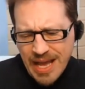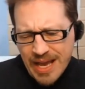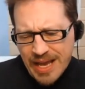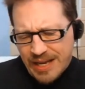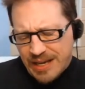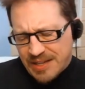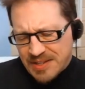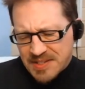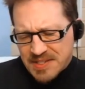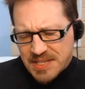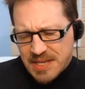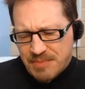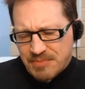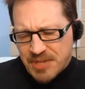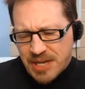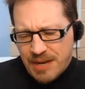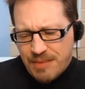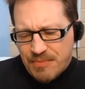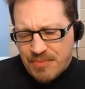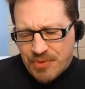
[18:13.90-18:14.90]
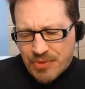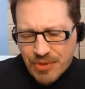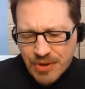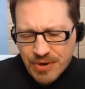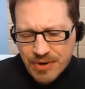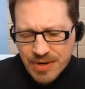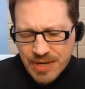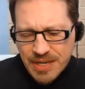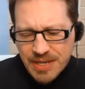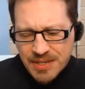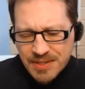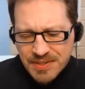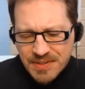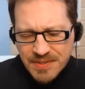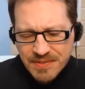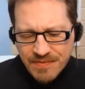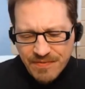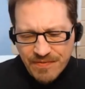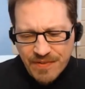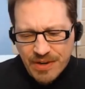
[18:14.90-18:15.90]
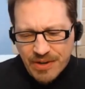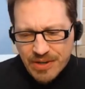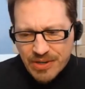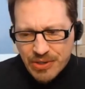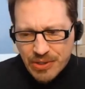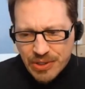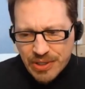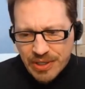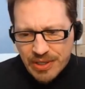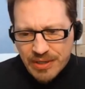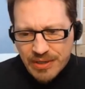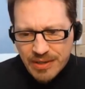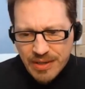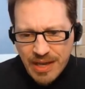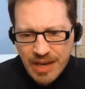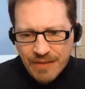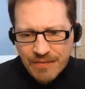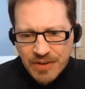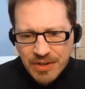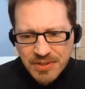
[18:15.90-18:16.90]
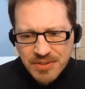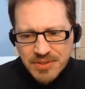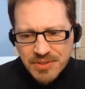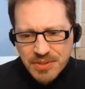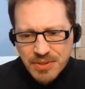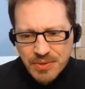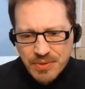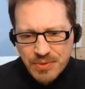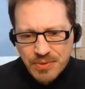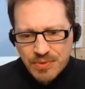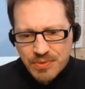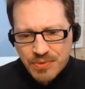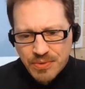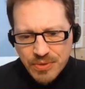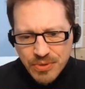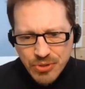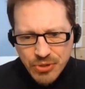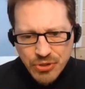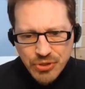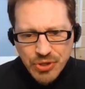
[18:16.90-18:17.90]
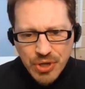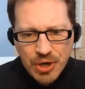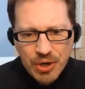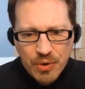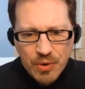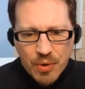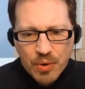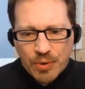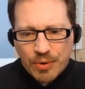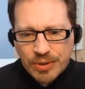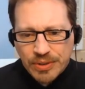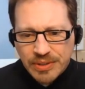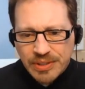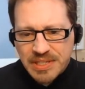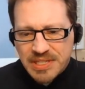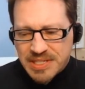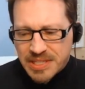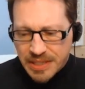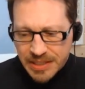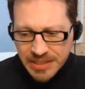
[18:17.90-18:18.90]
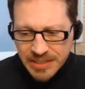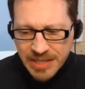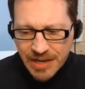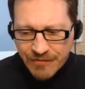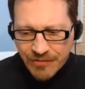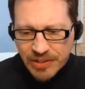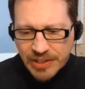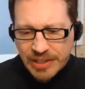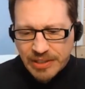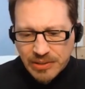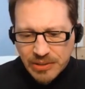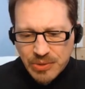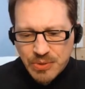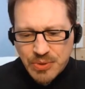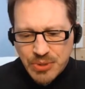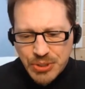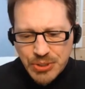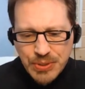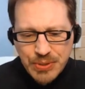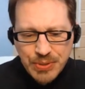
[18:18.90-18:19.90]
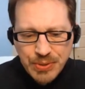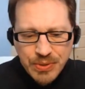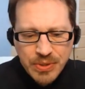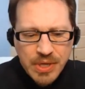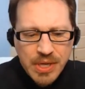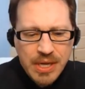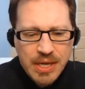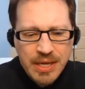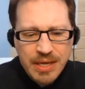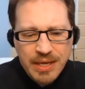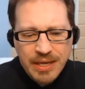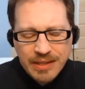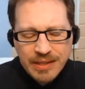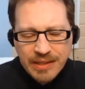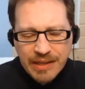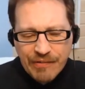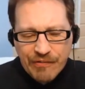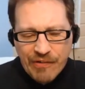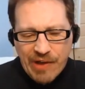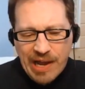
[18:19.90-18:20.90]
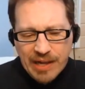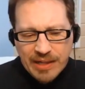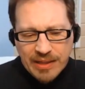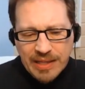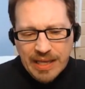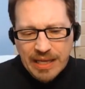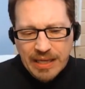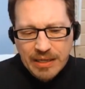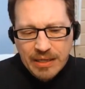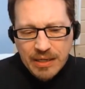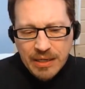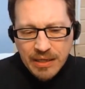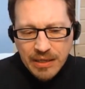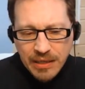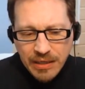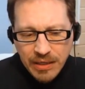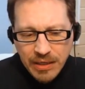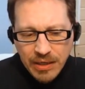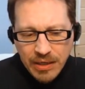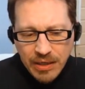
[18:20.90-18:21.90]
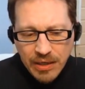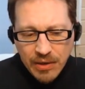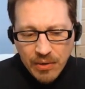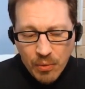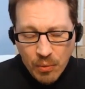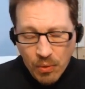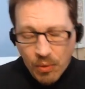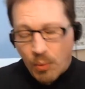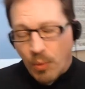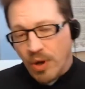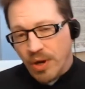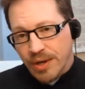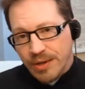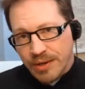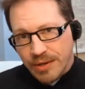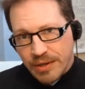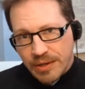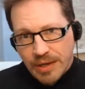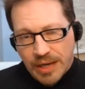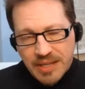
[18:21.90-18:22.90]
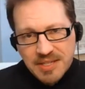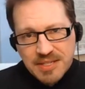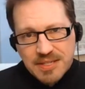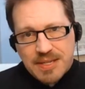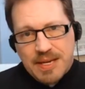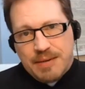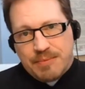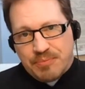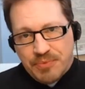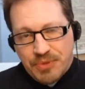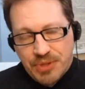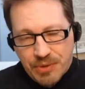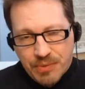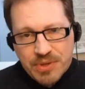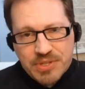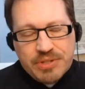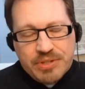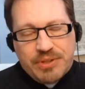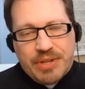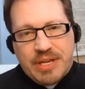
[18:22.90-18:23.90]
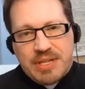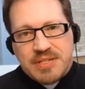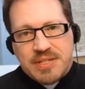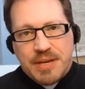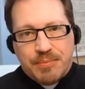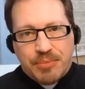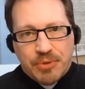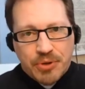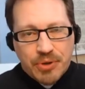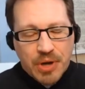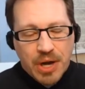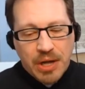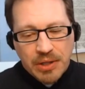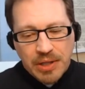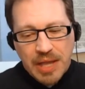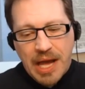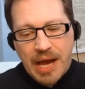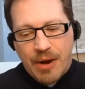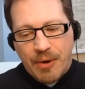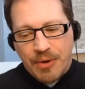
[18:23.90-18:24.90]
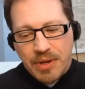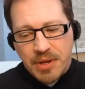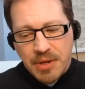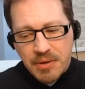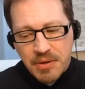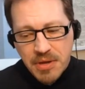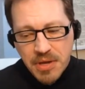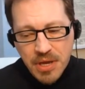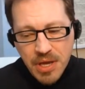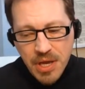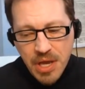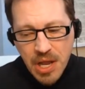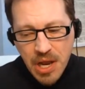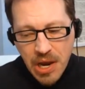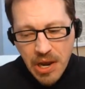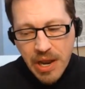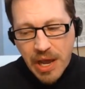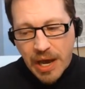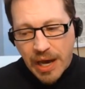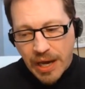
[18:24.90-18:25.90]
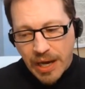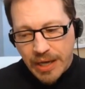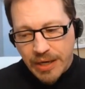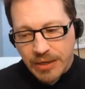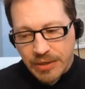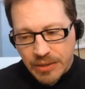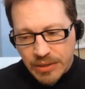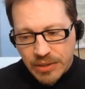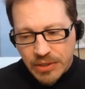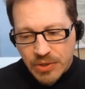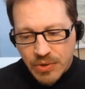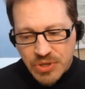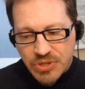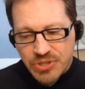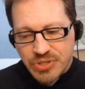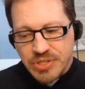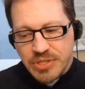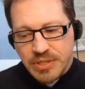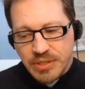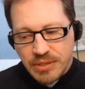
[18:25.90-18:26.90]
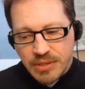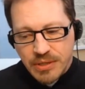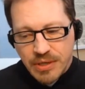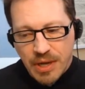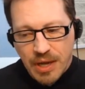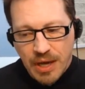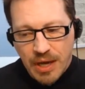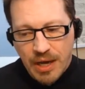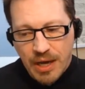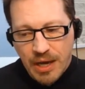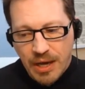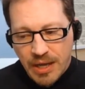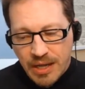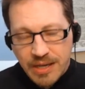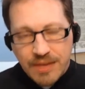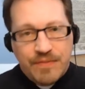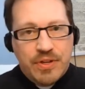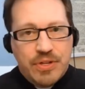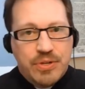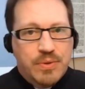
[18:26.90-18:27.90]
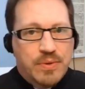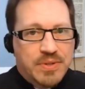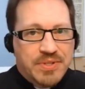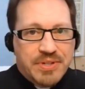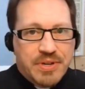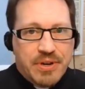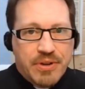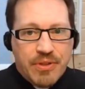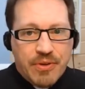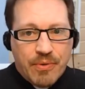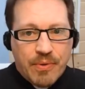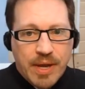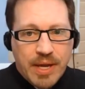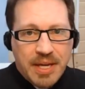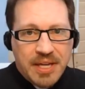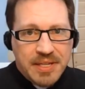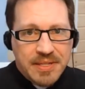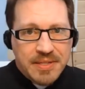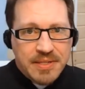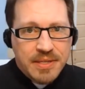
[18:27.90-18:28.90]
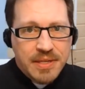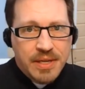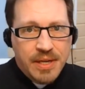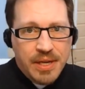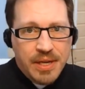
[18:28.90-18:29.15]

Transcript: And at the same time, there is very good evidence to show, or at least definitely allude to, the fact that, well, one, the original Knights Templar allowed non-Christian individuals into the ranks,